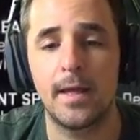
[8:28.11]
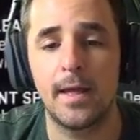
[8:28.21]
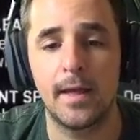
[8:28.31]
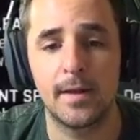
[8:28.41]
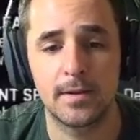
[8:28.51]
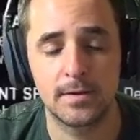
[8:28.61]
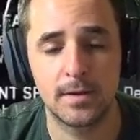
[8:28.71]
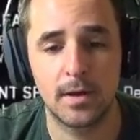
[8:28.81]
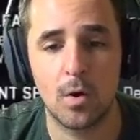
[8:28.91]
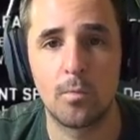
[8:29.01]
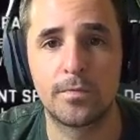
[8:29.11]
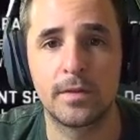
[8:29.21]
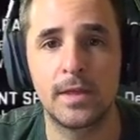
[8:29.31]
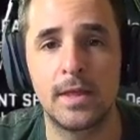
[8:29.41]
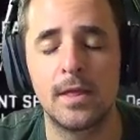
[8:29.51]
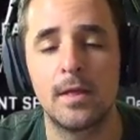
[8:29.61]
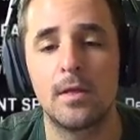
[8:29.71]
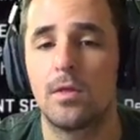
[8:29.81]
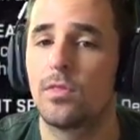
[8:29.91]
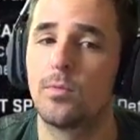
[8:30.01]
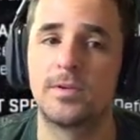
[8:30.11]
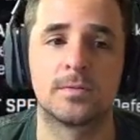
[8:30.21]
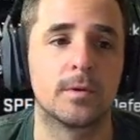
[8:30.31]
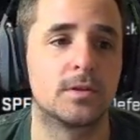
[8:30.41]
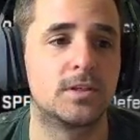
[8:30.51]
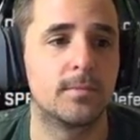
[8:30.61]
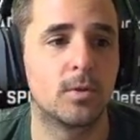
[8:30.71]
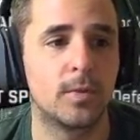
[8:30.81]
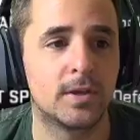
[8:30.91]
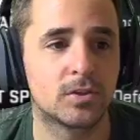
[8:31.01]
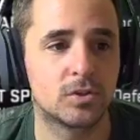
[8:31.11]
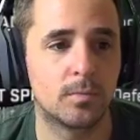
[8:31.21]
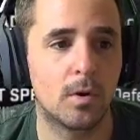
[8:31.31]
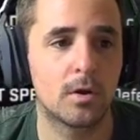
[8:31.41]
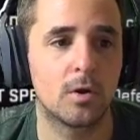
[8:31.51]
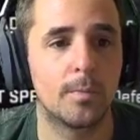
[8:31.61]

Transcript: And uh, hopefully there'll be some good team of the weeks tomorrow. But